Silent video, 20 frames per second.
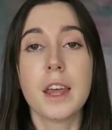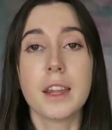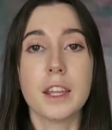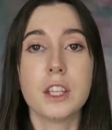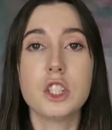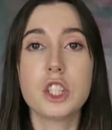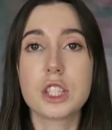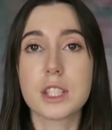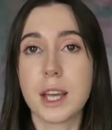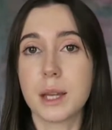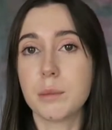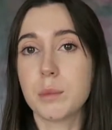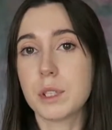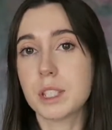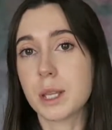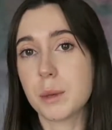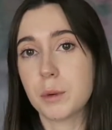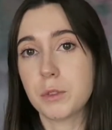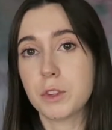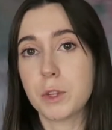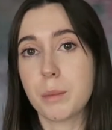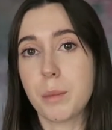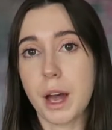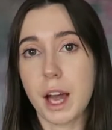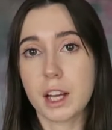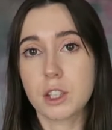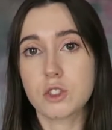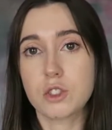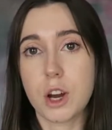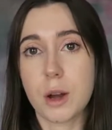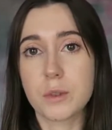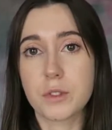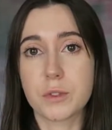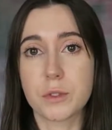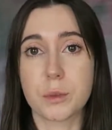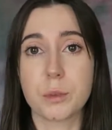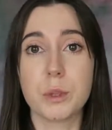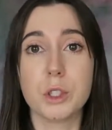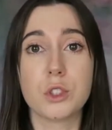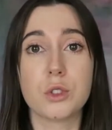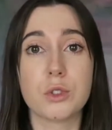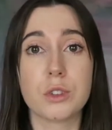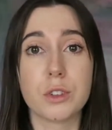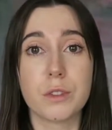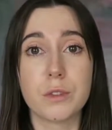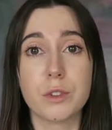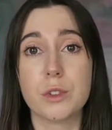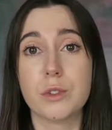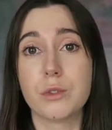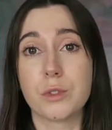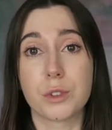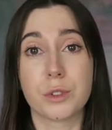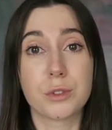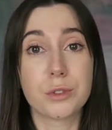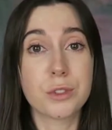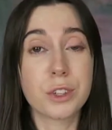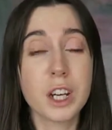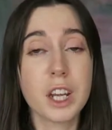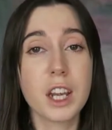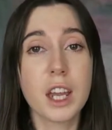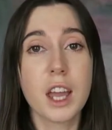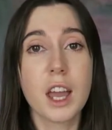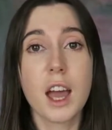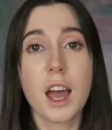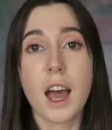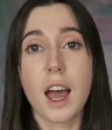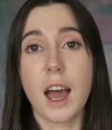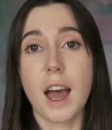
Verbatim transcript: They just sent me some of the backdrops for me to review for free